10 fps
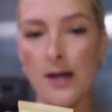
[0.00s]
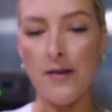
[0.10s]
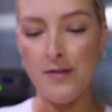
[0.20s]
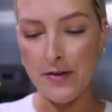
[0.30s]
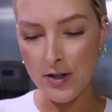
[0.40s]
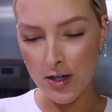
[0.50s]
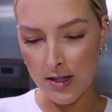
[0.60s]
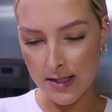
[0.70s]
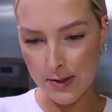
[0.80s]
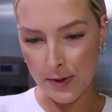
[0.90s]
Never heard
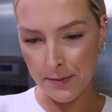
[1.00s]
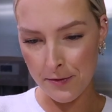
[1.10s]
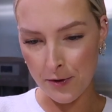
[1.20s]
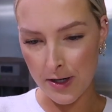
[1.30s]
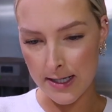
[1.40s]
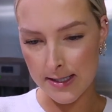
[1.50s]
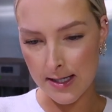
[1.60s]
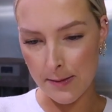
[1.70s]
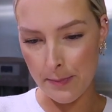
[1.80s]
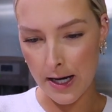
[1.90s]
of this brand before. It's
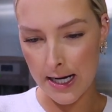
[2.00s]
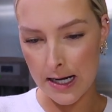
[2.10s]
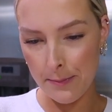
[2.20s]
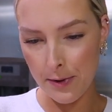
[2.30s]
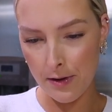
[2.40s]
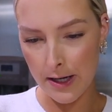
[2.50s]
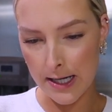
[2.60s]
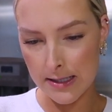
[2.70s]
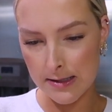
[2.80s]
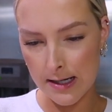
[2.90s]
a pineapple
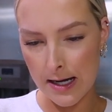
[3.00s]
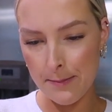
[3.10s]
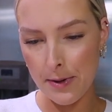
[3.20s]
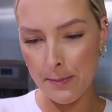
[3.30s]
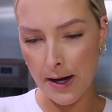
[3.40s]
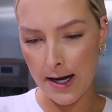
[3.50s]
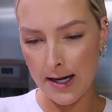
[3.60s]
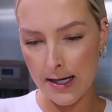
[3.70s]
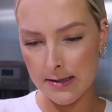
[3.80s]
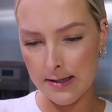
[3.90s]
enzyme, papaya
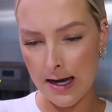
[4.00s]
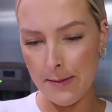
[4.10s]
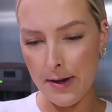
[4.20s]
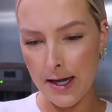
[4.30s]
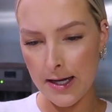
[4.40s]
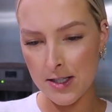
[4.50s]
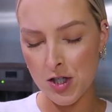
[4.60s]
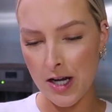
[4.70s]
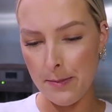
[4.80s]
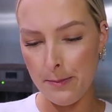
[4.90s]
enzyme,
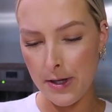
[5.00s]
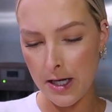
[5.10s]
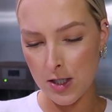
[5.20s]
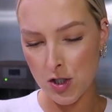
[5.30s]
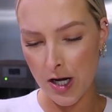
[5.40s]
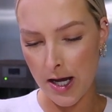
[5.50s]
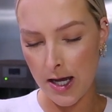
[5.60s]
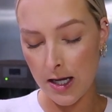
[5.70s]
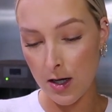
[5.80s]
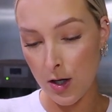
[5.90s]
AHA,
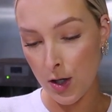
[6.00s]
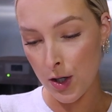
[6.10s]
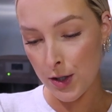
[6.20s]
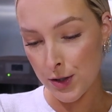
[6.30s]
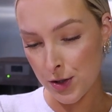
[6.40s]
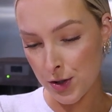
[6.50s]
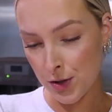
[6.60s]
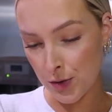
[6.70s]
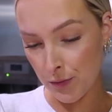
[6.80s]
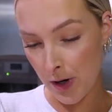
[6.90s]
BHA
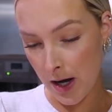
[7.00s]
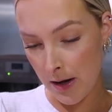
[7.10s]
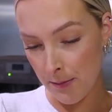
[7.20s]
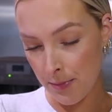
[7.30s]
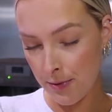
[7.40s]
scrub.